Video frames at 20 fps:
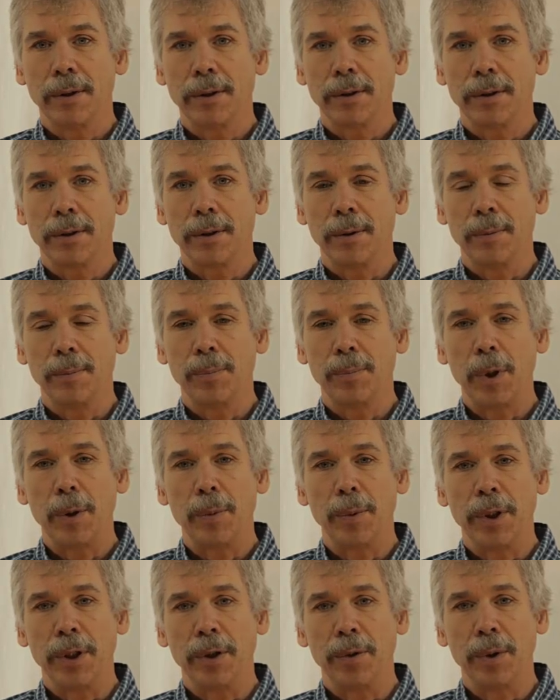Some
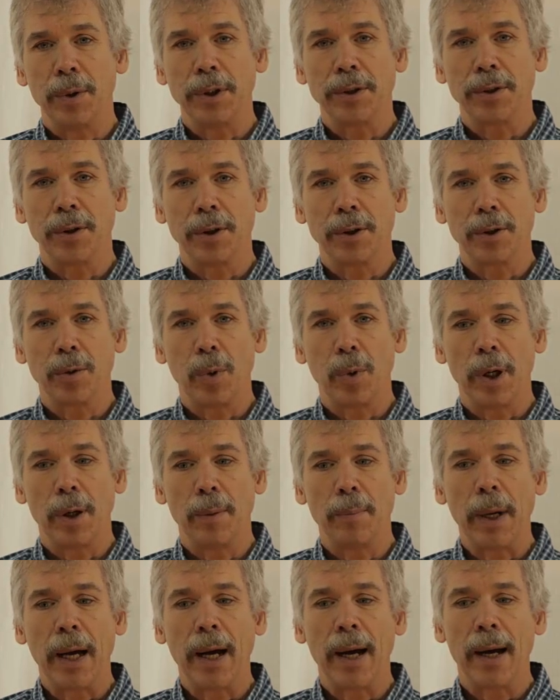people did research a
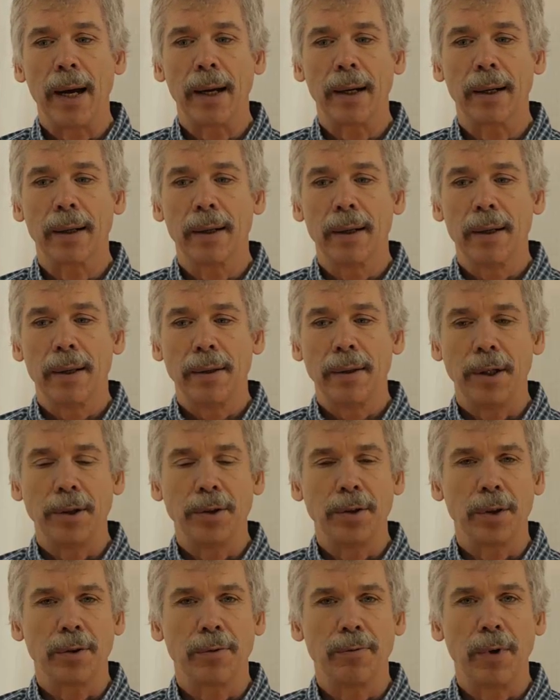while back. They
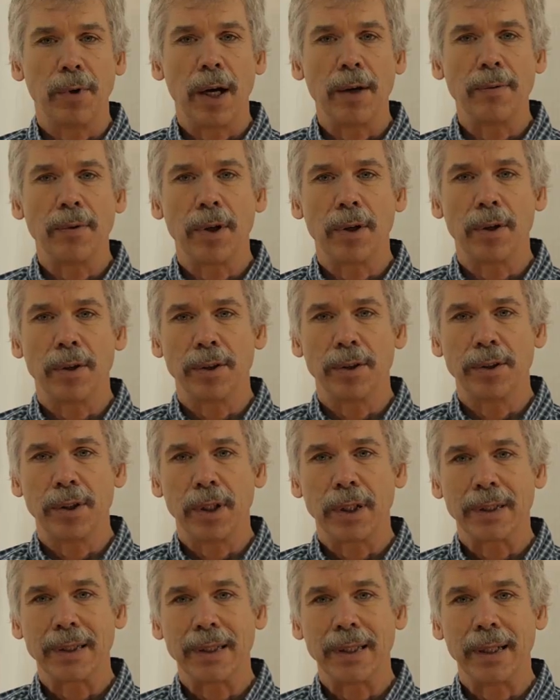took
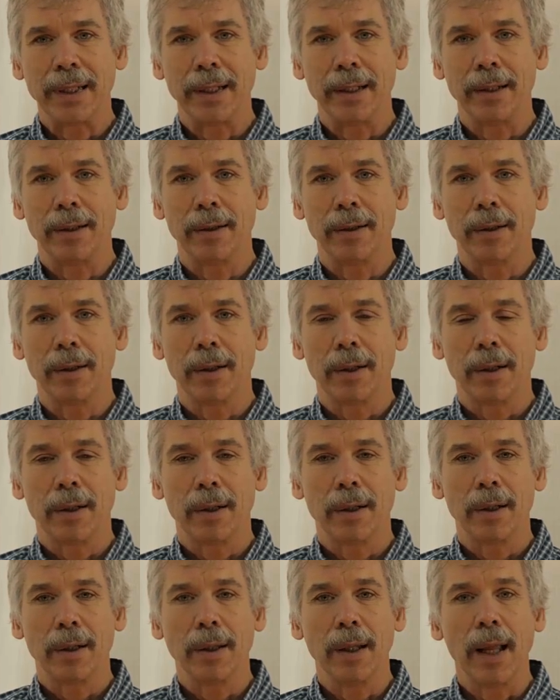516
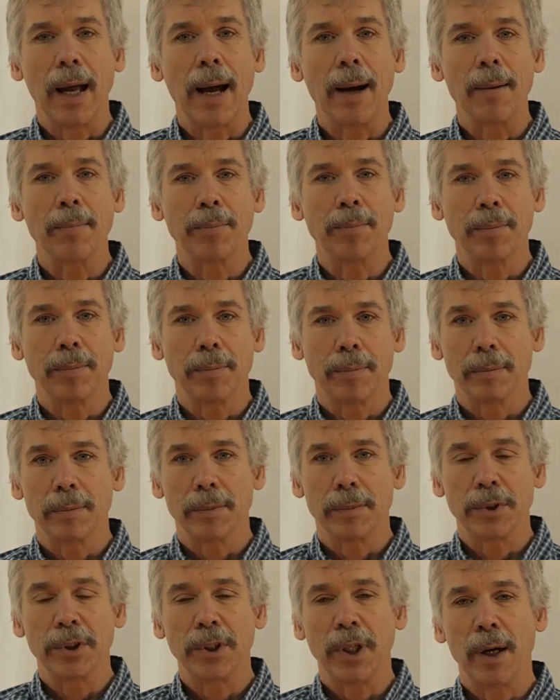lab
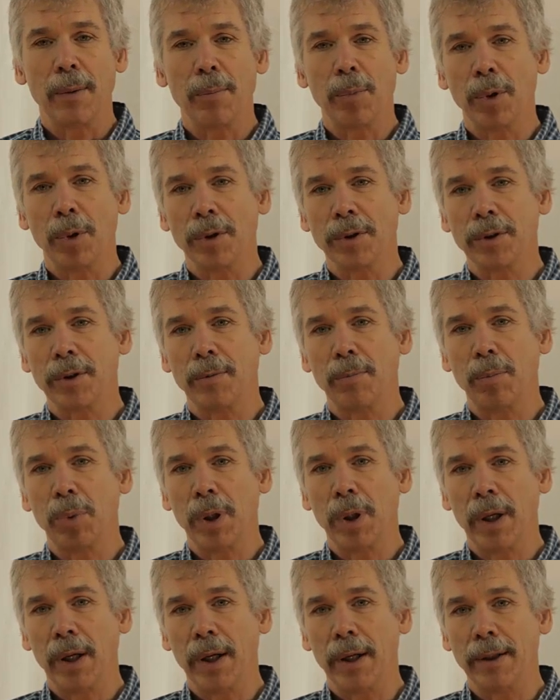samples of
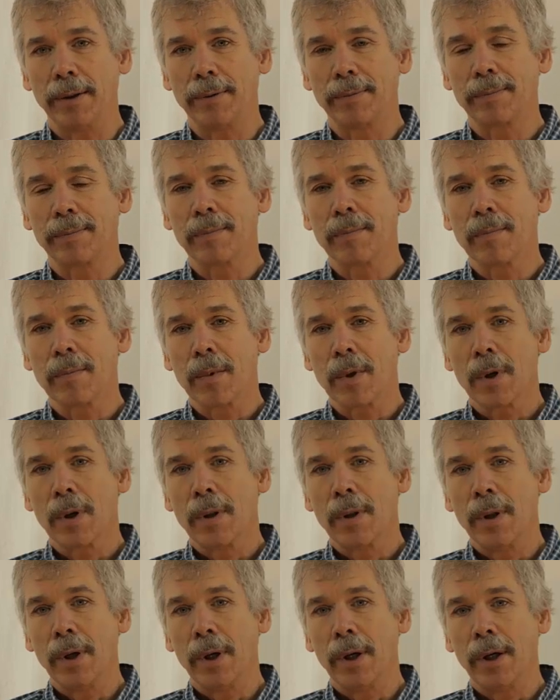blood.
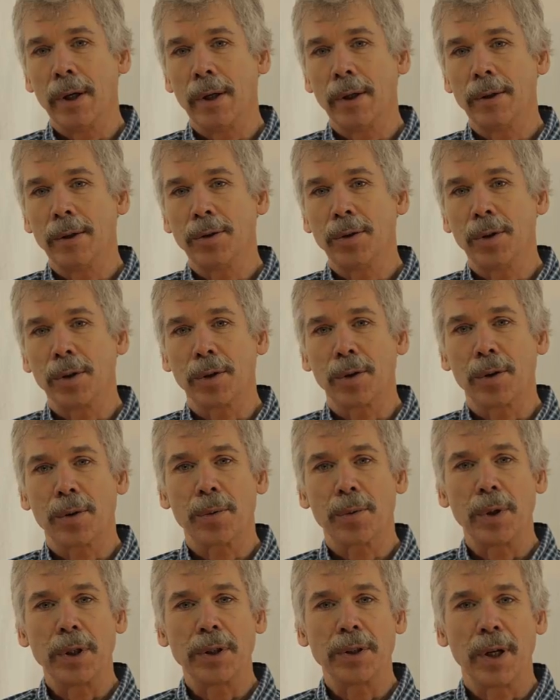They took
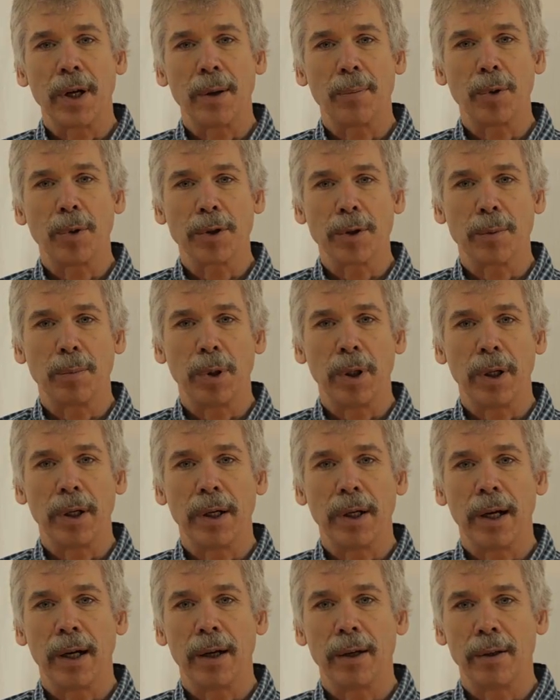3 samples of
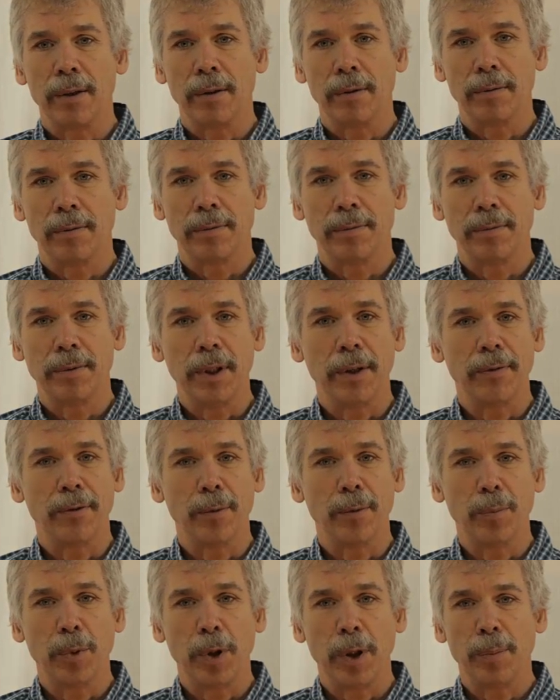blood out of
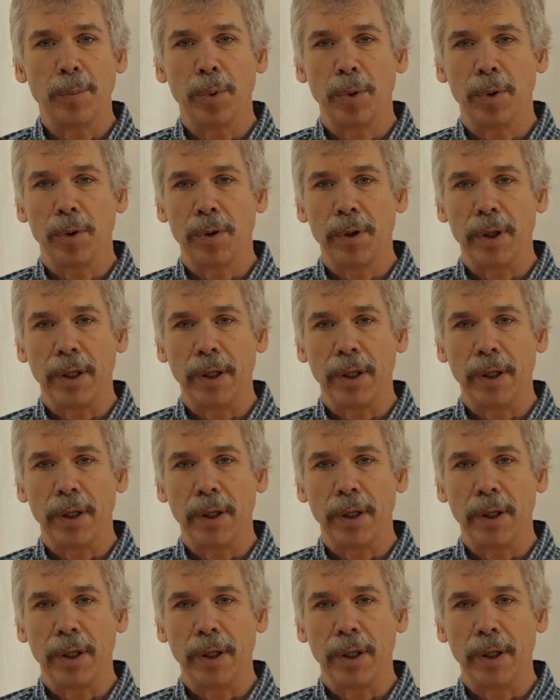different people.